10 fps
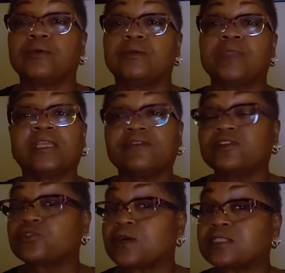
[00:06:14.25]
Not
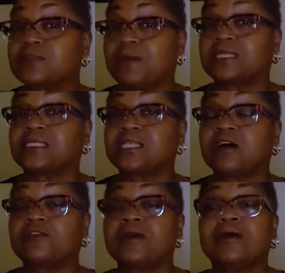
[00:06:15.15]
even trusting
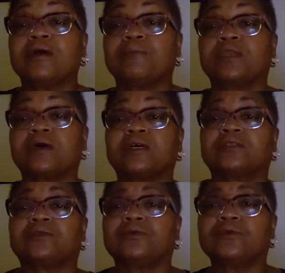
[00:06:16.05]
myself.
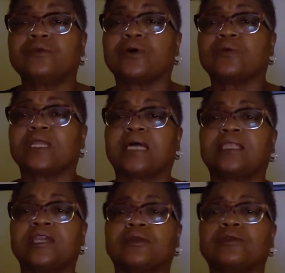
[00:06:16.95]
Because, what I
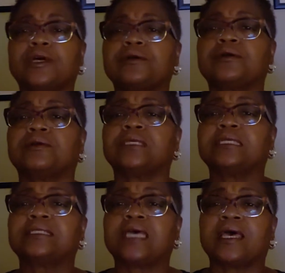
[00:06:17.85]
later learned
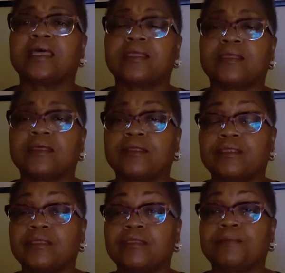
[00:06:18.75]
is that
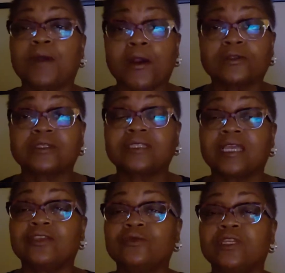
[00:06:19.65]
the person
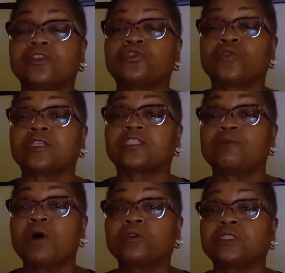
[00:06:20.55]
that you need to trust the
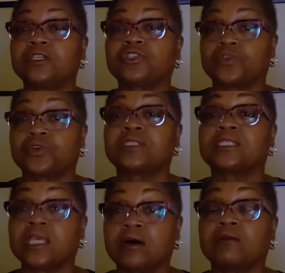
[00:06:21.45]
most is
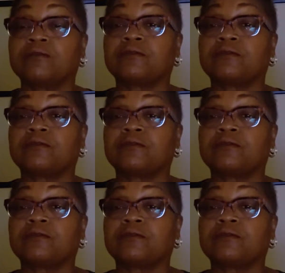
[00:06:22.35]
yourself.